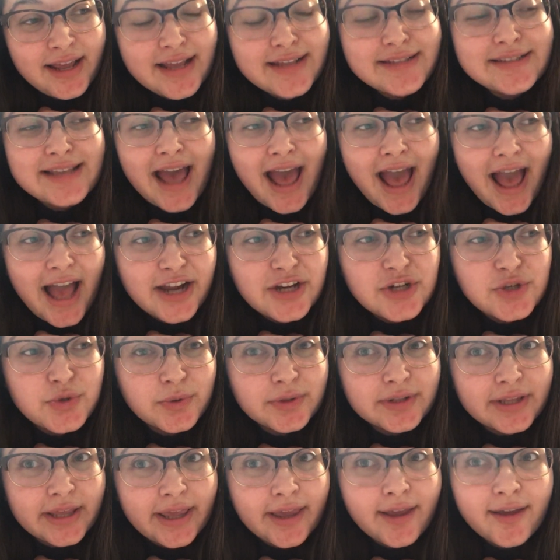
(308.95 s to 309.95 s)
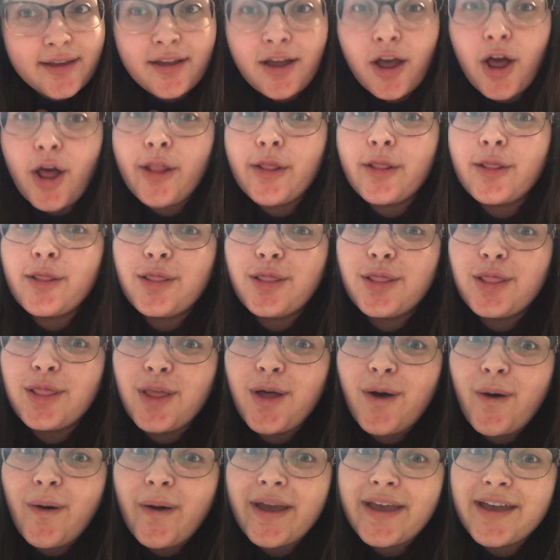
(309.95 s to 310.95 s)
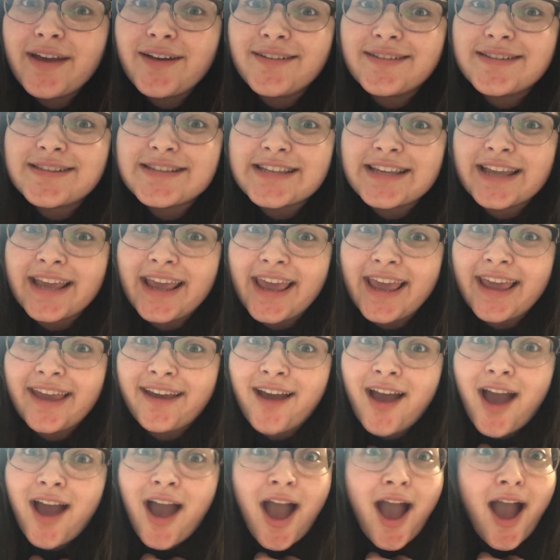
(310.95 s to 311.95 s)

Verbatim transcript: is actually loyalty.